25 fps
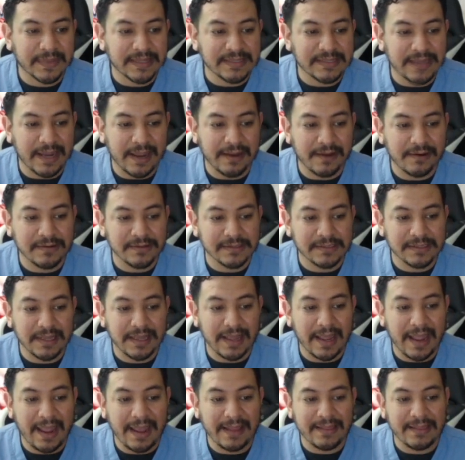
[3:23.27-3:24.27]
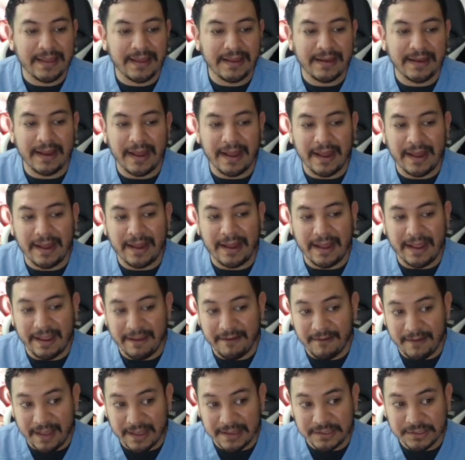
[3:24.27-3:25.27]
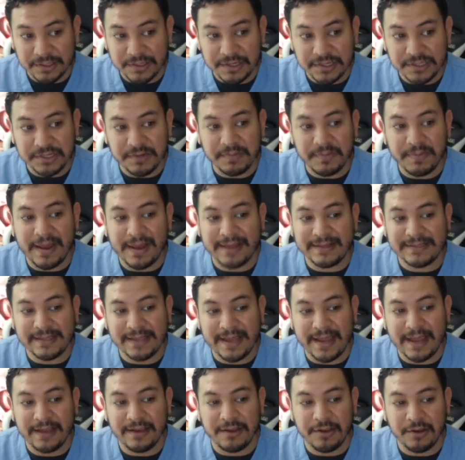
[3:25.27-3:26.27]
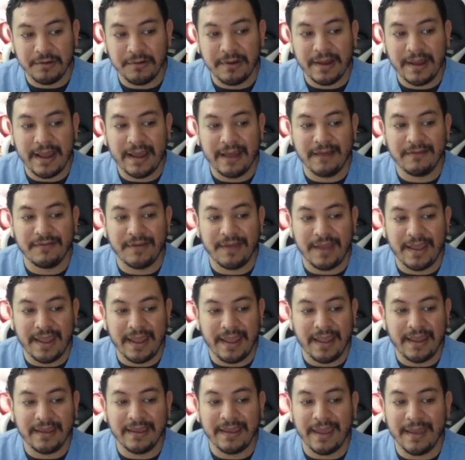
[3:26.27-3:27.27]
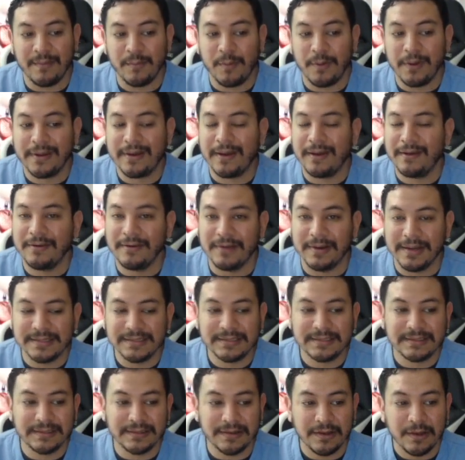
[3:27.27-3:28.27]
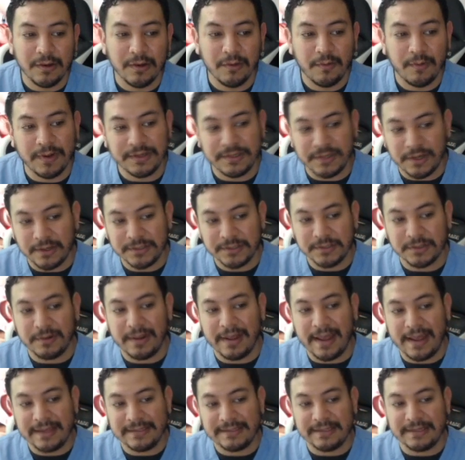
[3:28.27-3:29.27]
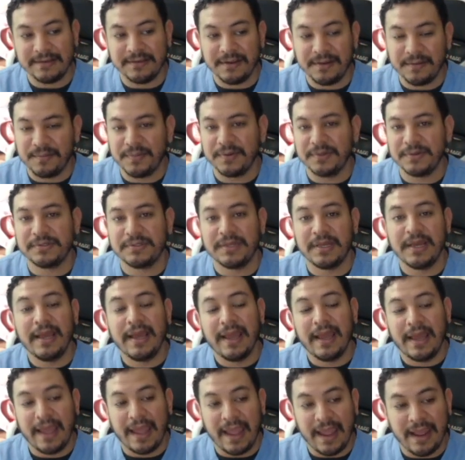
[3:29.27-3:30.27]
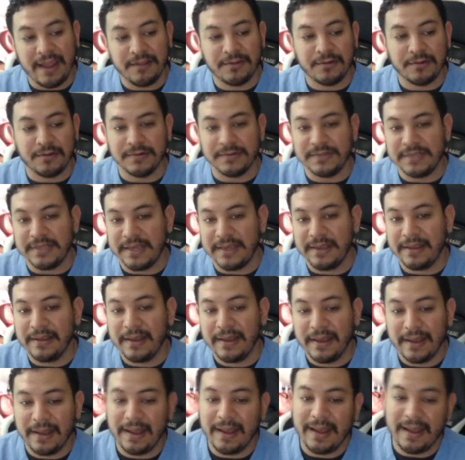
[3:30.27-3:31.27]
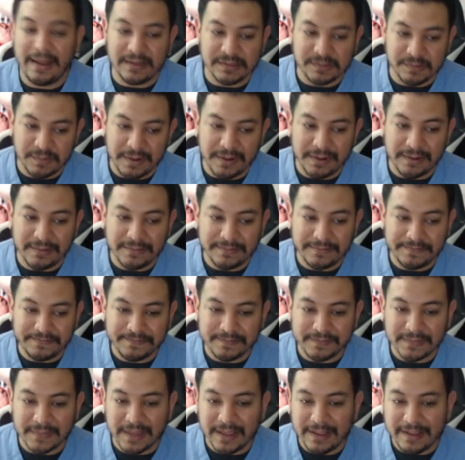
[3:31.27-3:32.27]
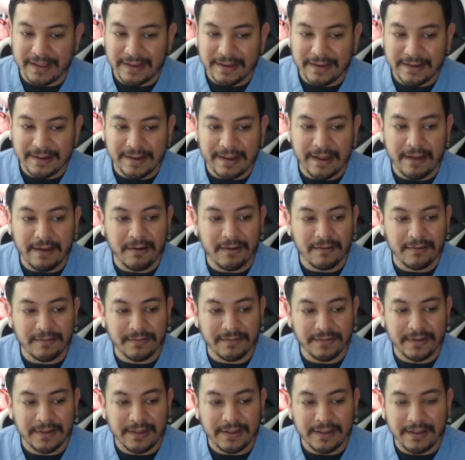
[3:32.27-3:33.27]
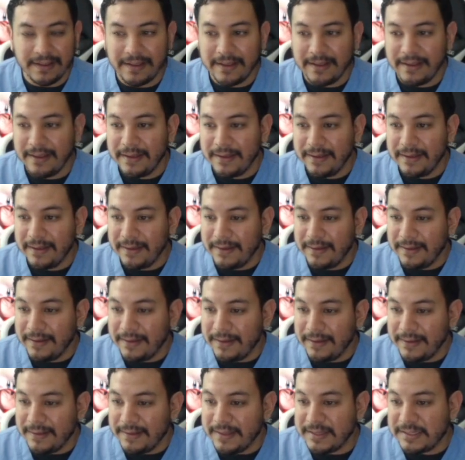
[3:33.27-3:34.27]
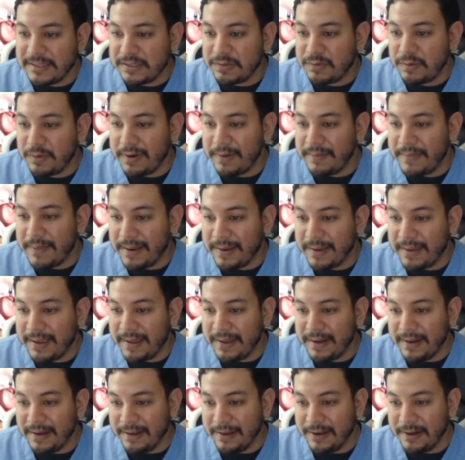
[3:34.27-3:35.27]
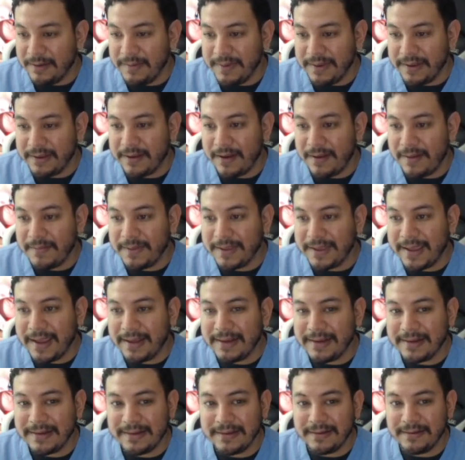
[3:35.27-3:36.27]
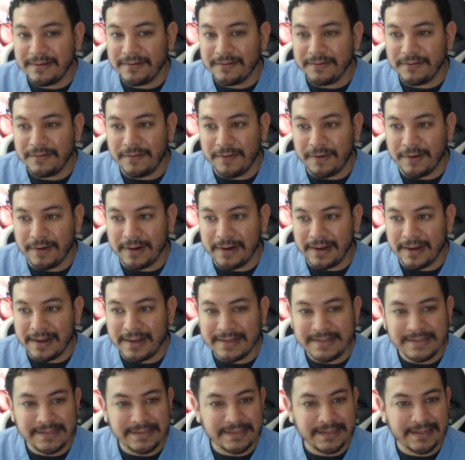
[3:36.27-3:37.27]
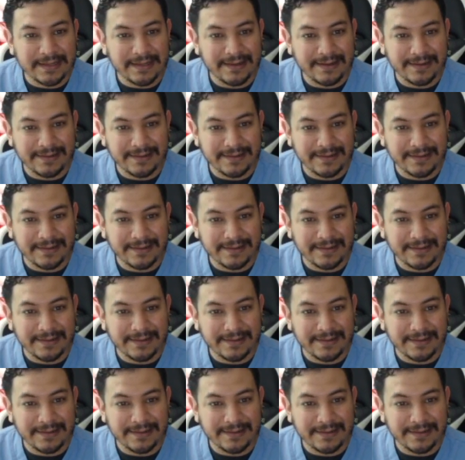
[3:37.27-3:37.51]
titles. And then as soon as you pass that, you'll have a Game Boy Color list, which also has a numbers A through Z as well. Now, this is where it might get a little bit complicated for us,